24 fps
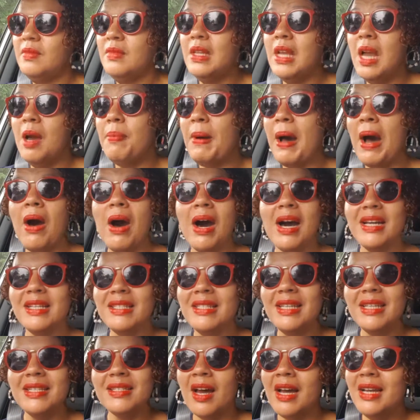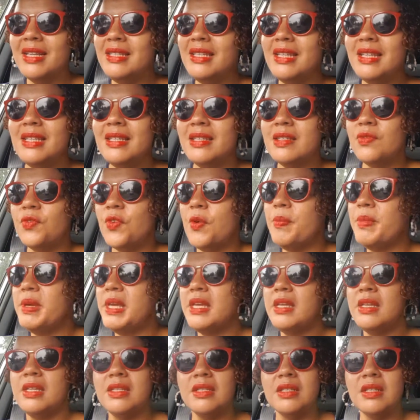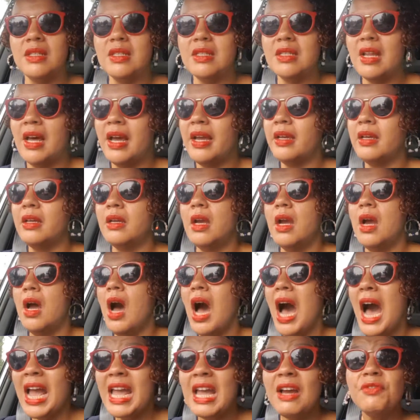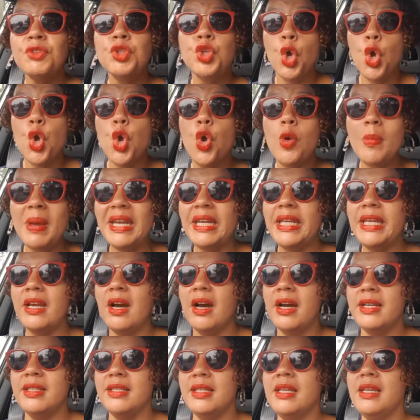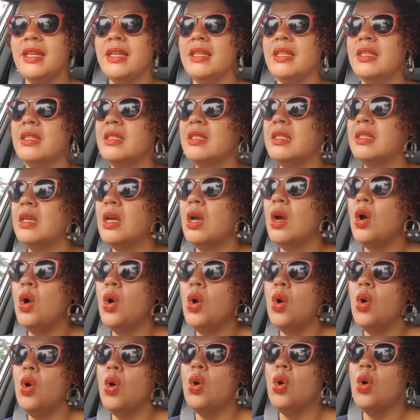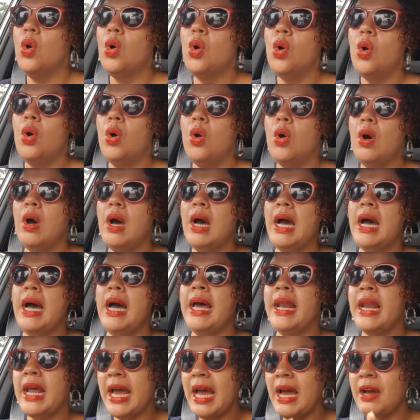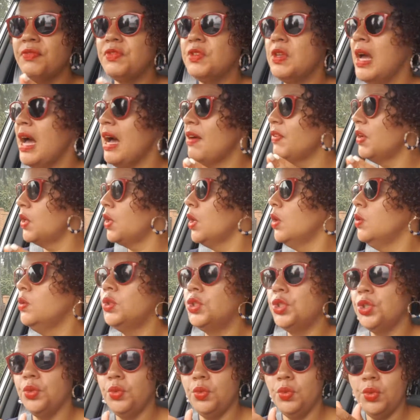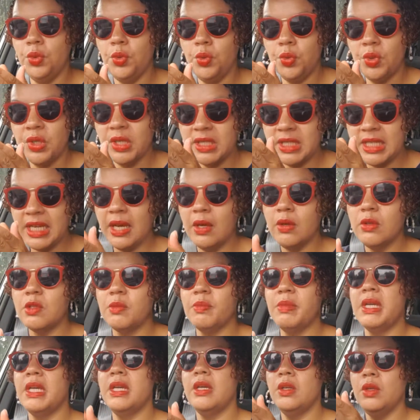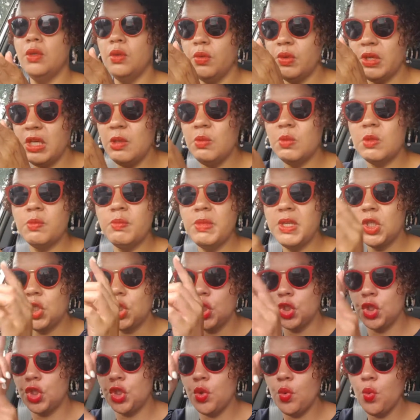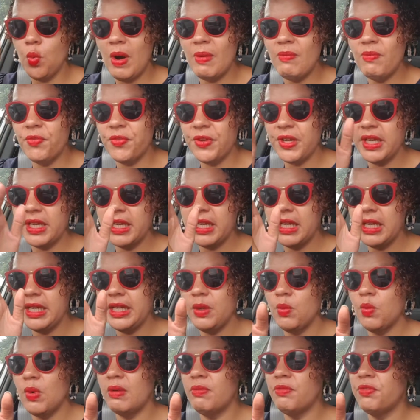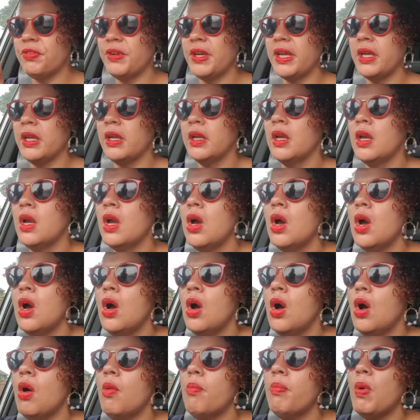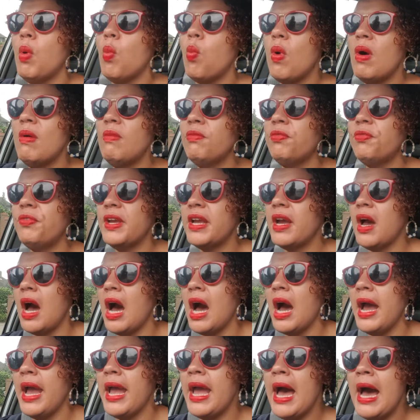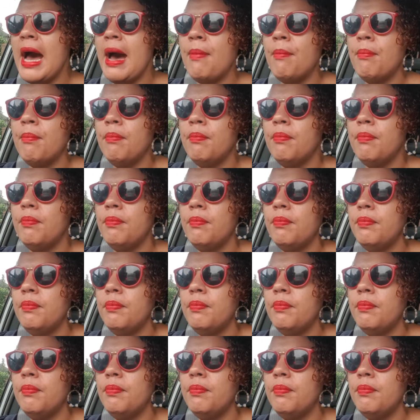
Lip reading: about ideas. Ideas for me is like, I have too many ideas, and I have to have a coach who curtails me and who keeps me just do one thing, Keeley, one thing. But one thing I am